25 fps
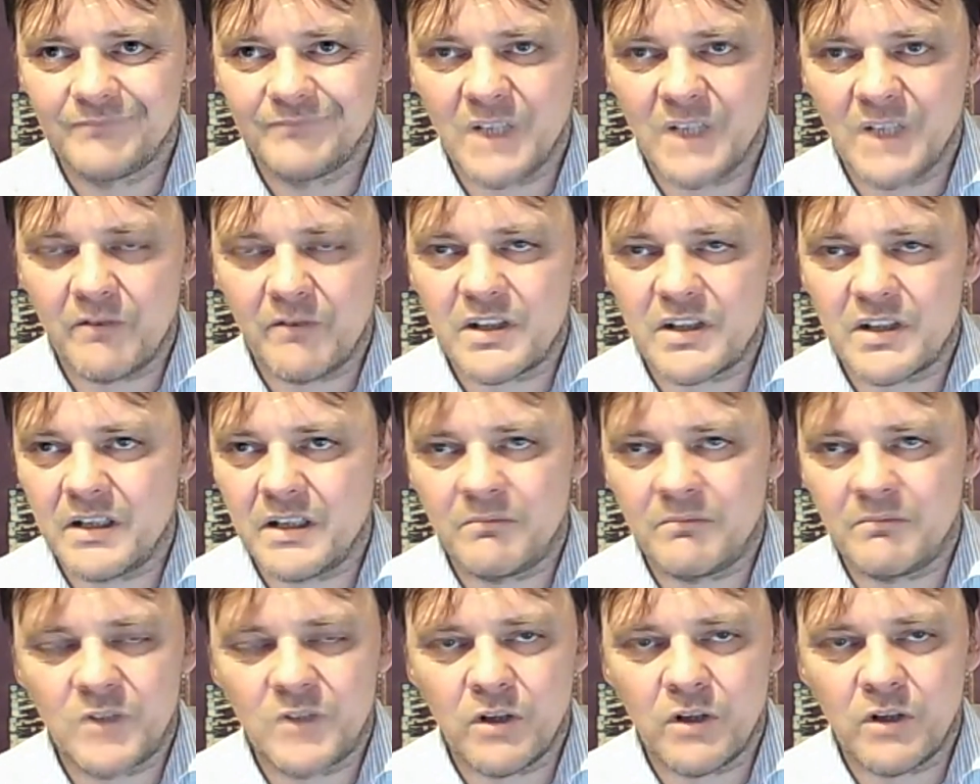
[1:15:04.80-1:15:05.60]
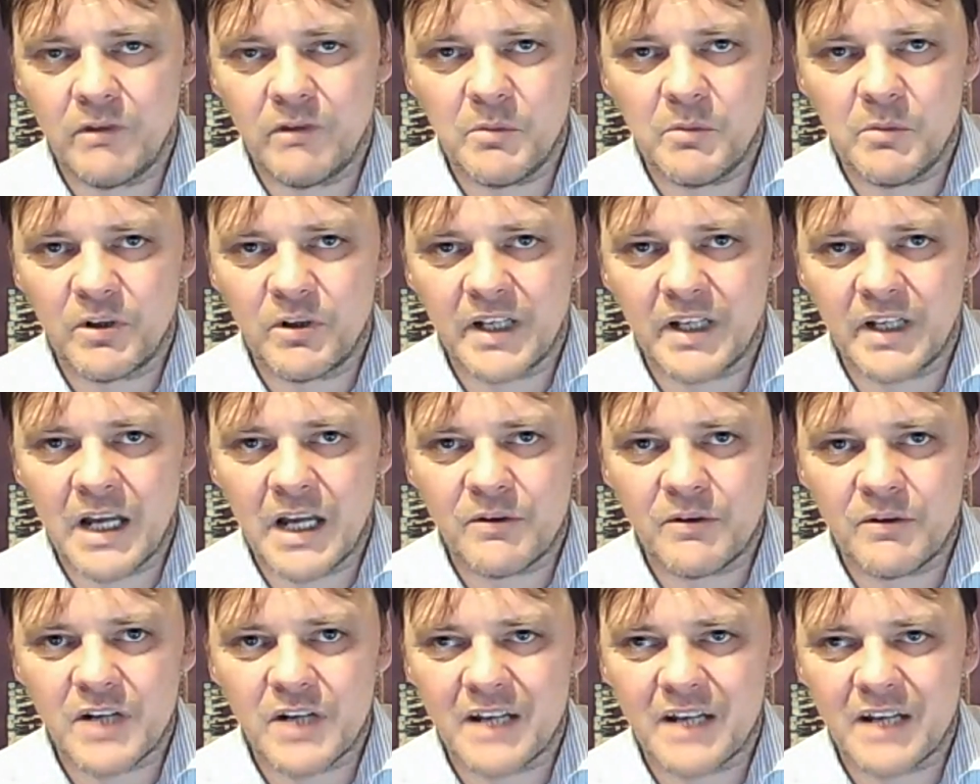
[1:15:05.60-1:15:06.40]
Obviously, Cory Booker,
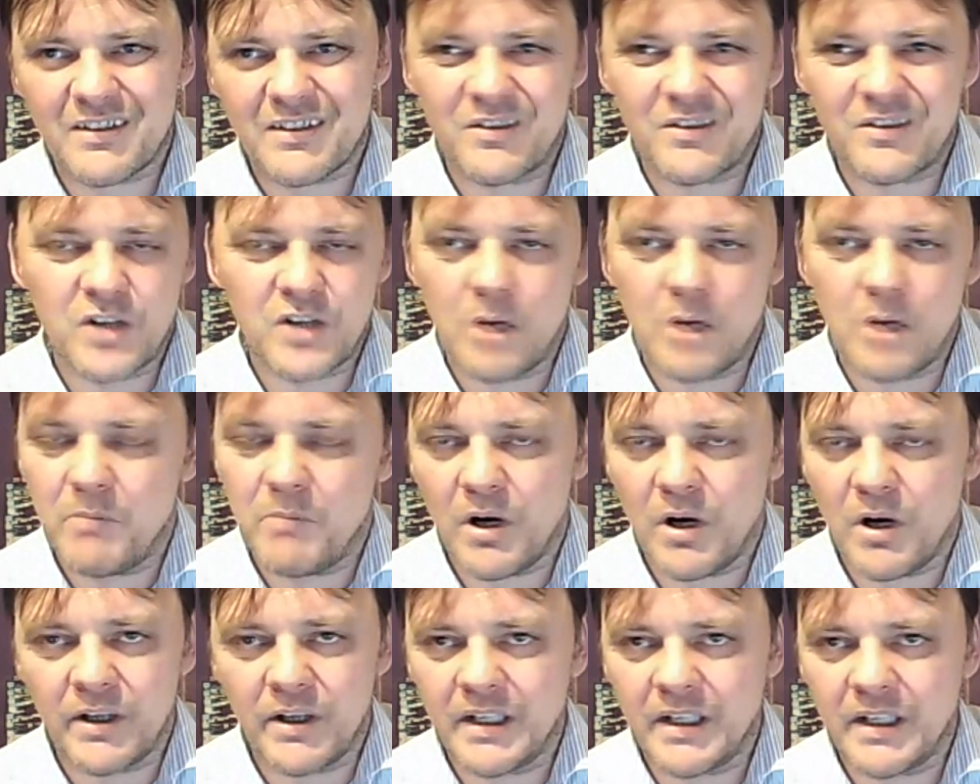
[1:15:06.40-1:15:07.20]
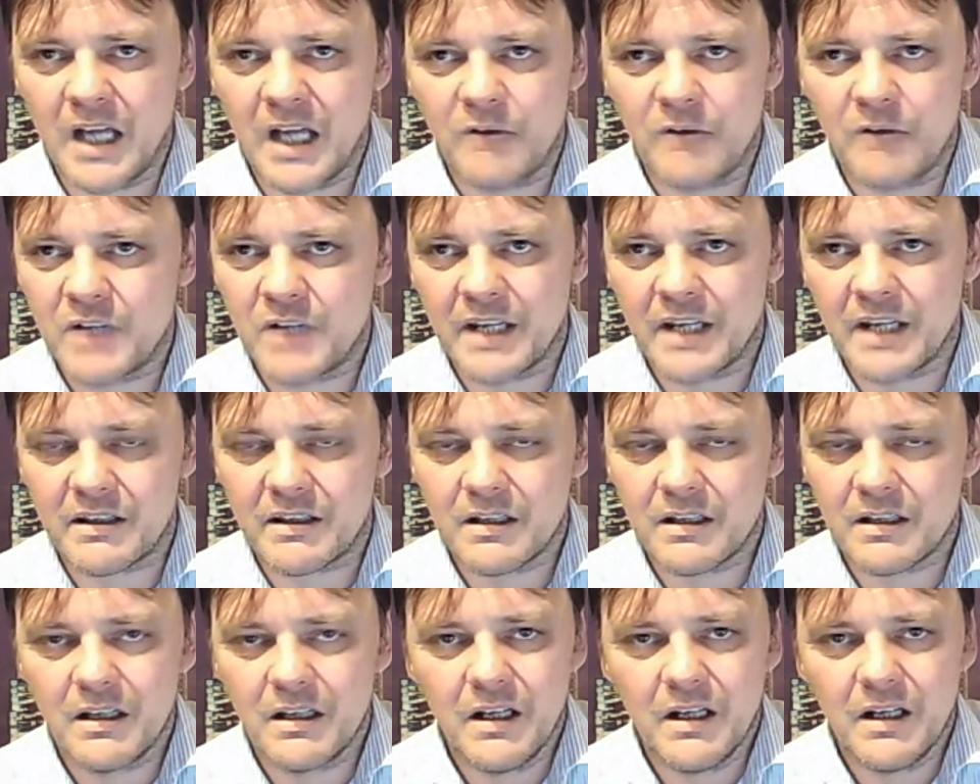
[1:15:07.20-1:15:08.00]
no chance, and Joe Biden, no
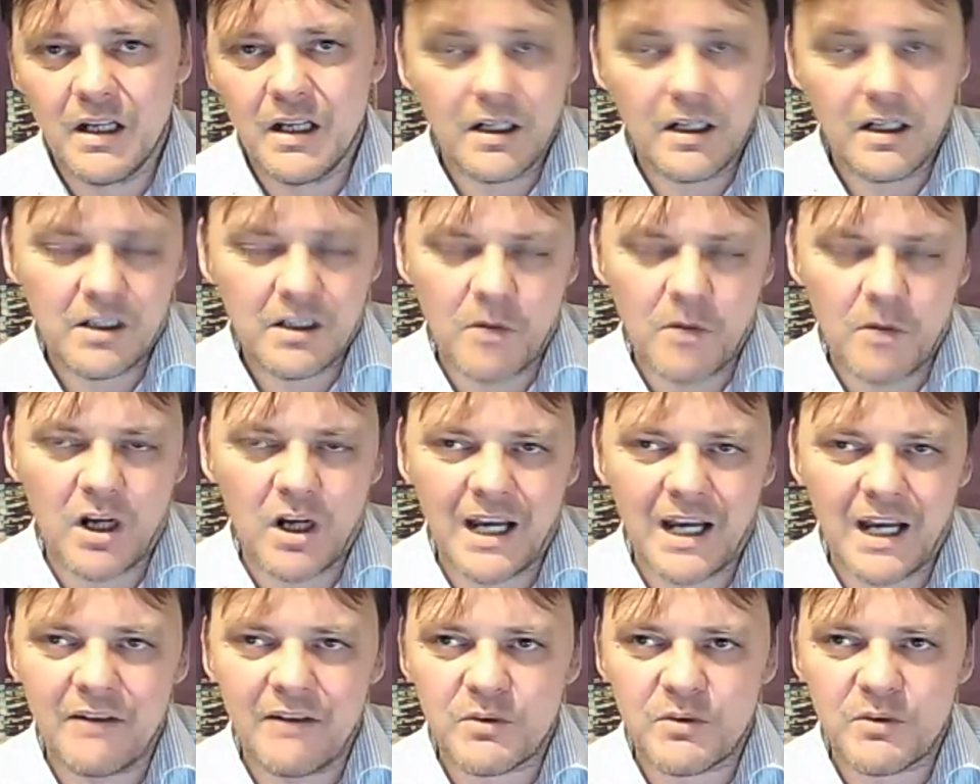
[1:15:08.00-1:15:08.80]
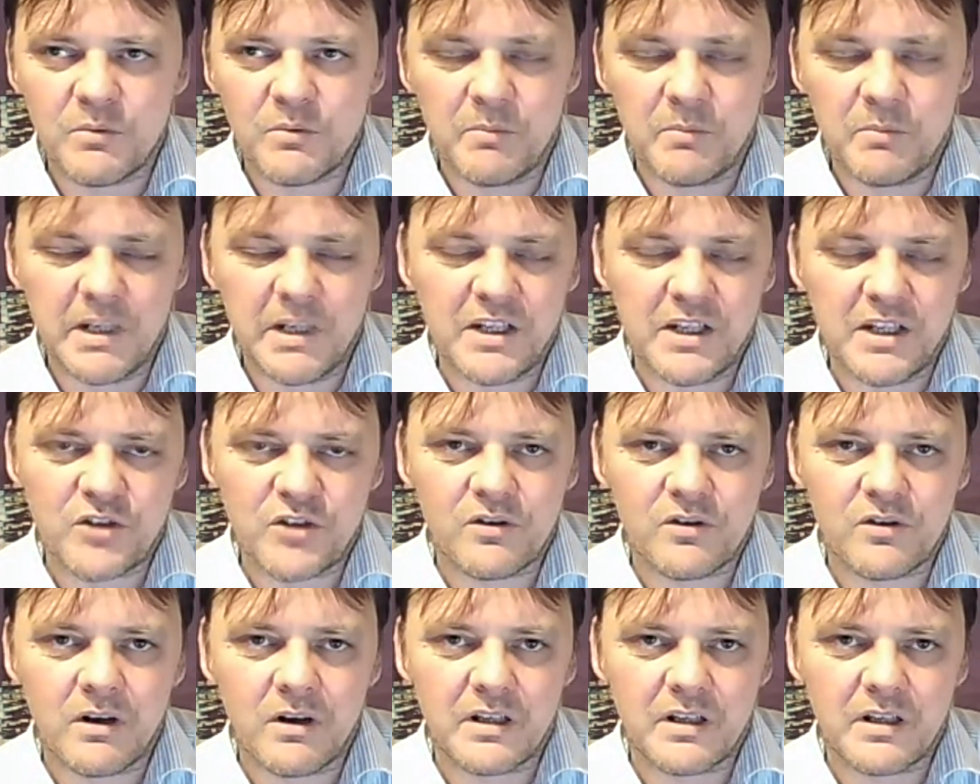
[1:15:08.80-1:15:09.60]
chance. Kamala Harris would be his
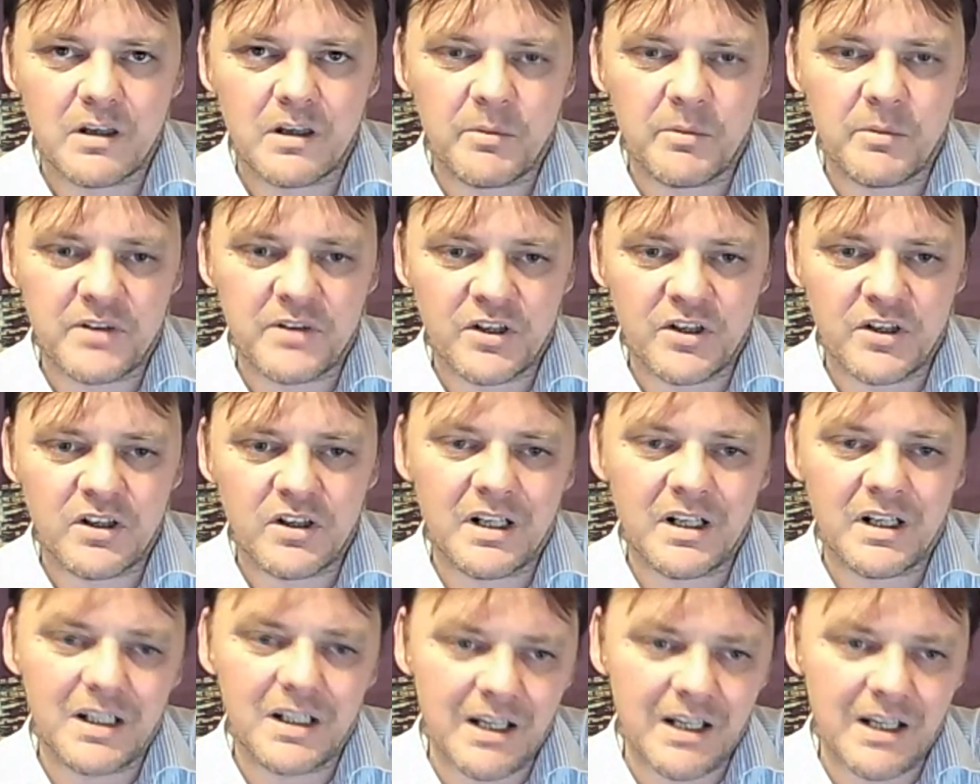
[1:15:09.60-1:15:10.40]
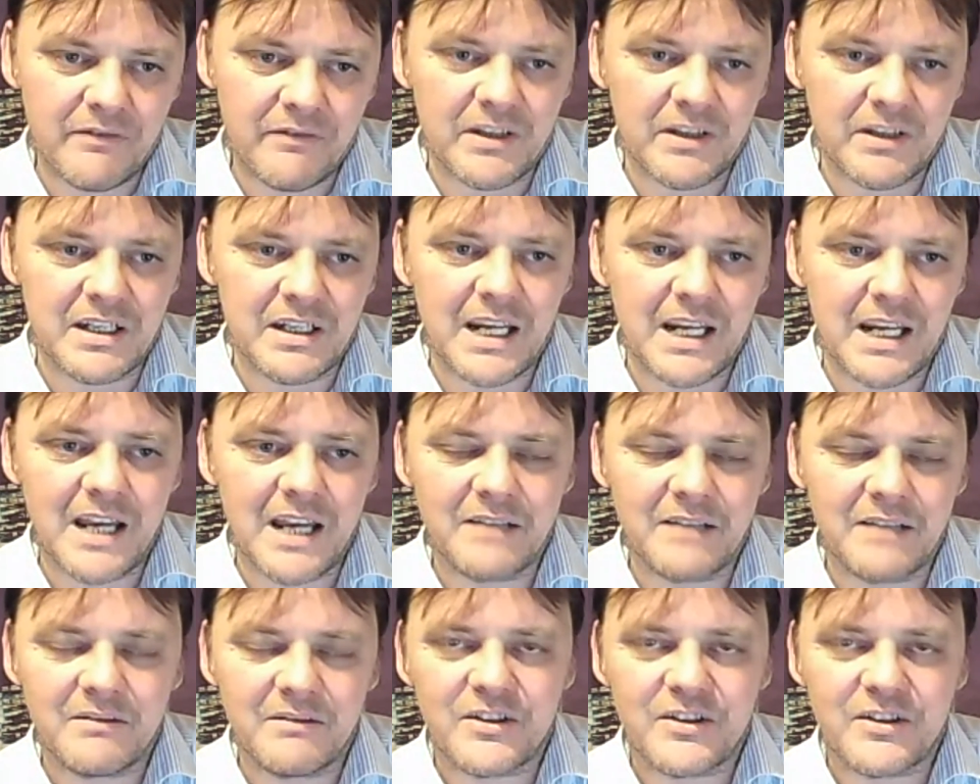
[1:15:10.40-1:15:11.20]
strongest opposition, and if the
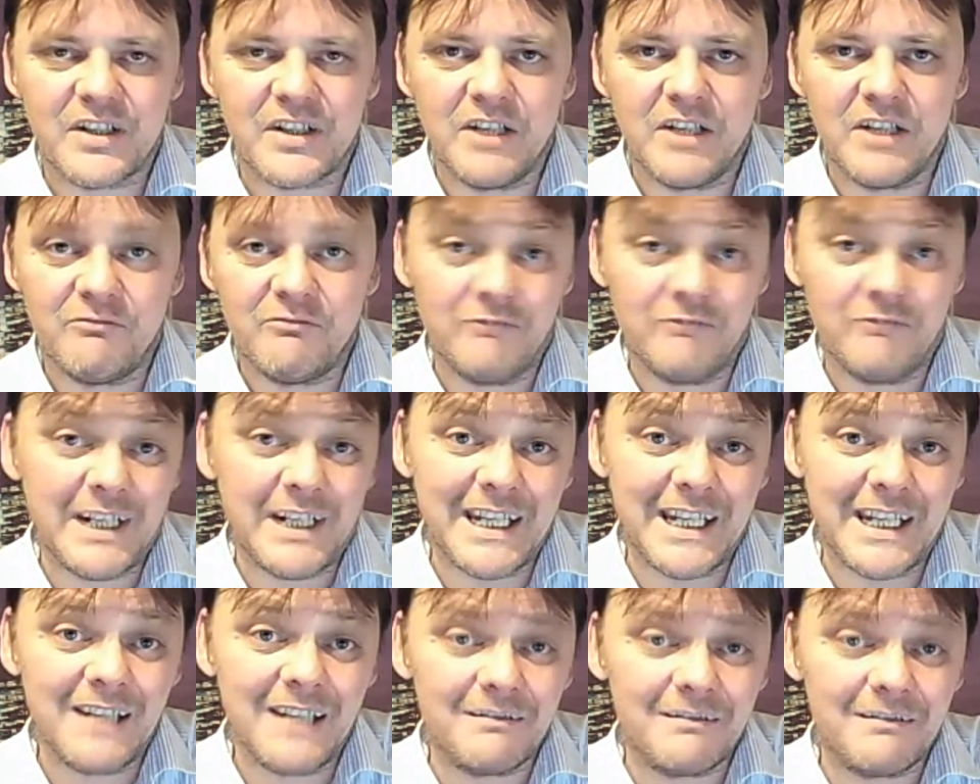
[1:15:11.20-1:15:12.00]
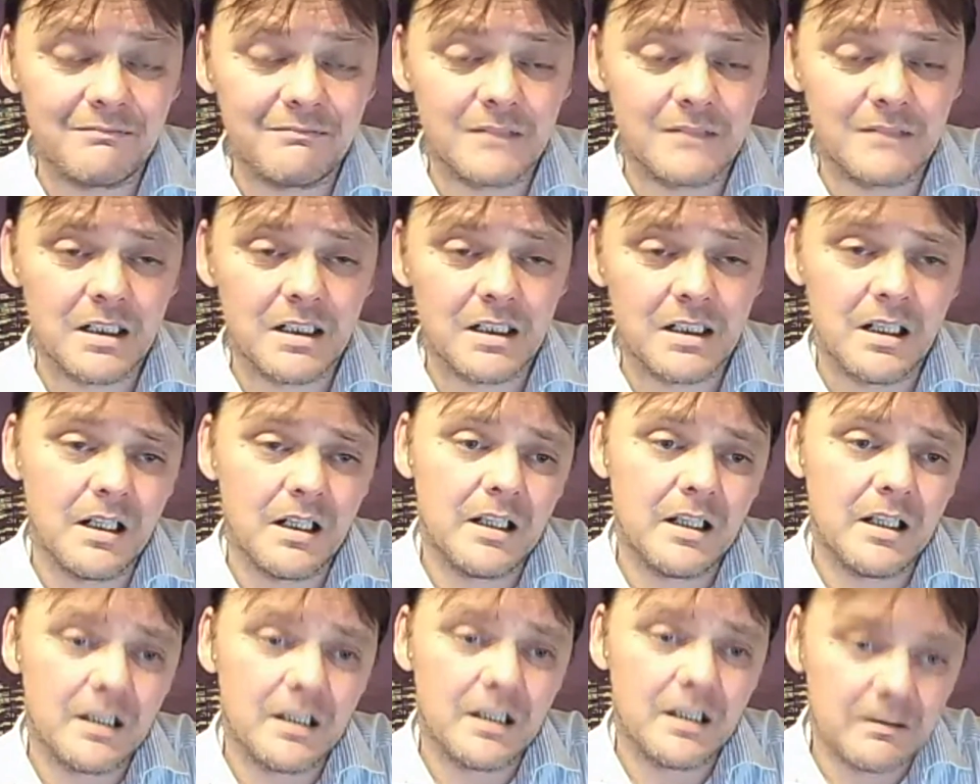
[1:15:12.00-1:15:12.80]
DNC rig it,
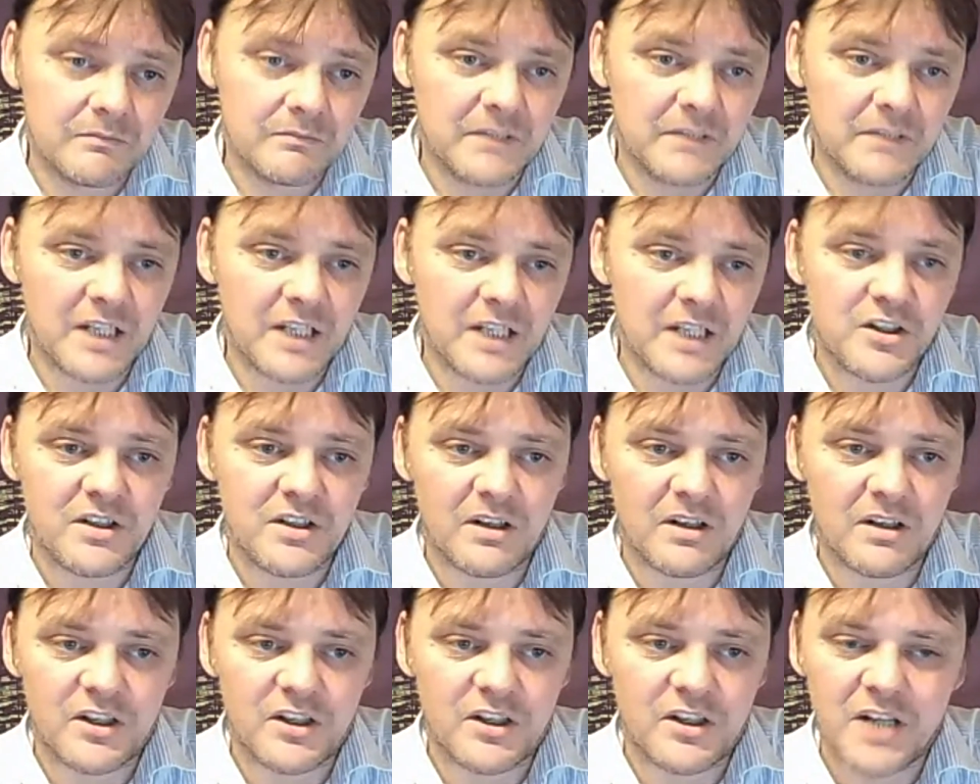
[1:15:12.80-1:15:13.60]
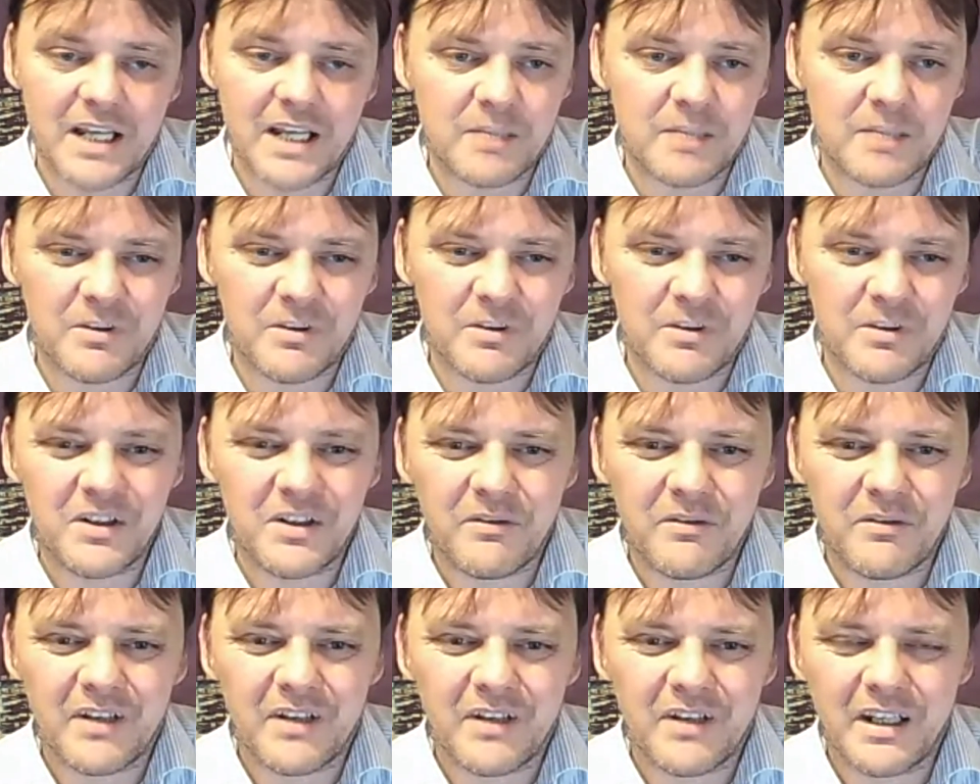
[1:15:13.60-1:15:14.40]
then she's got a chance. But I
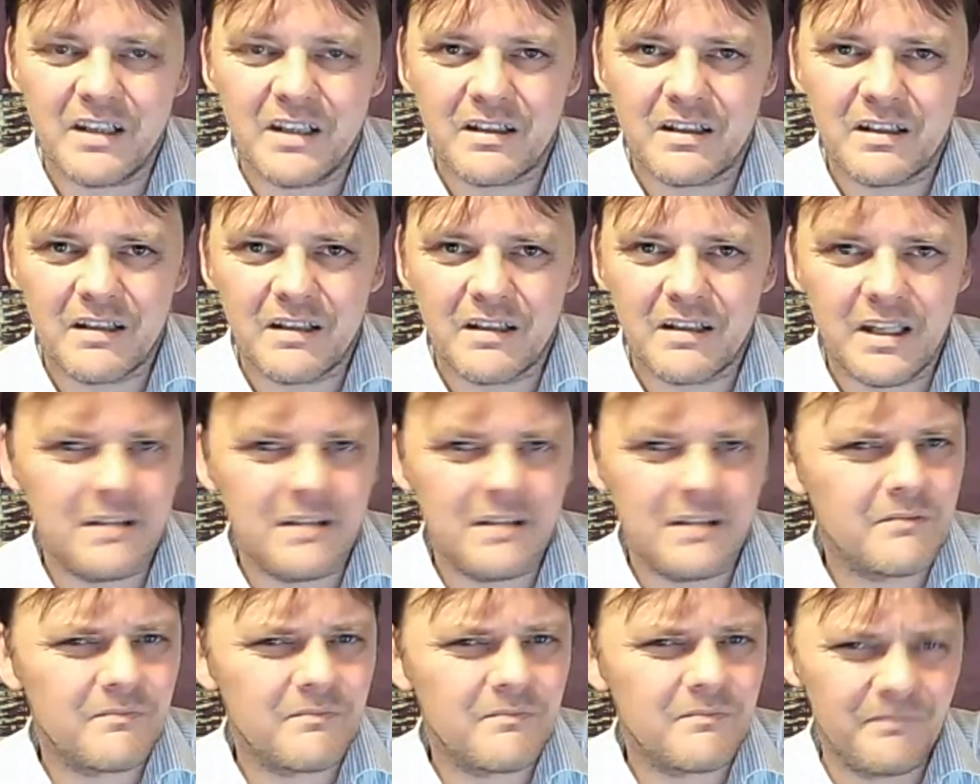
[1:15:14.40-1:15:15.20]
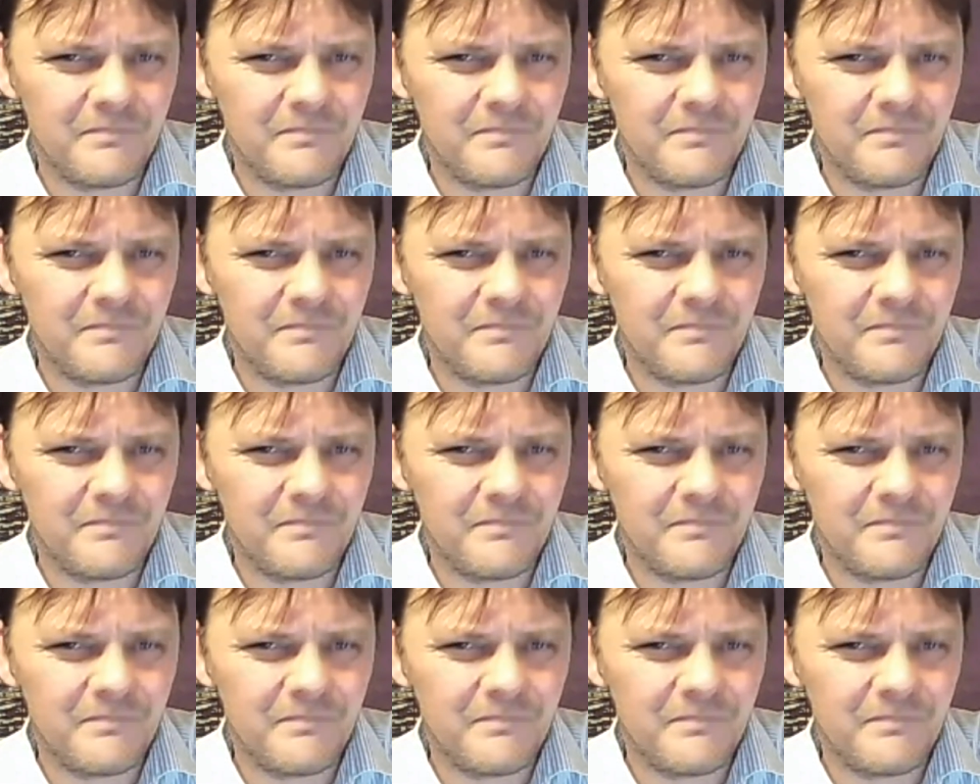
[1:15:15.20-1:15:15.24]
do think he's